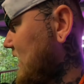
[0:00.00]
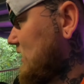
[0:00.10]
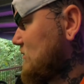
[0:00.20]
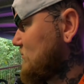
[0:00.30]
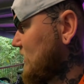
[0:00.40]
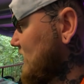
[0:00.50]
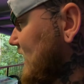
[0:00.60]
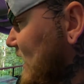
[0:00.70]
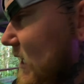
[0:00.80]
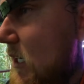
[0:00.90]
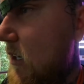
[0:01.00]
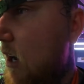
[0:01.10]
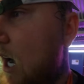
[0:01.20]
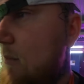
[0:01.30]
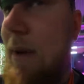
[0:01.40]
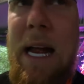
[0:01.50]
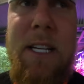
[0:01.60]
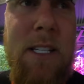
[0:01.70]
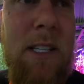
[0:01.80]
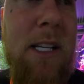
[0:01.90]
out. But yeah. All right,
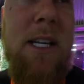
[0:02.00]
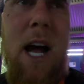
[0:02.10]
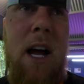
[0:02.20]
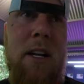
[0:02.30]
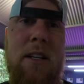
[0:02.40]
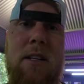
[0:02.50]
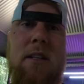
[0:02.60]
Madison, let's go.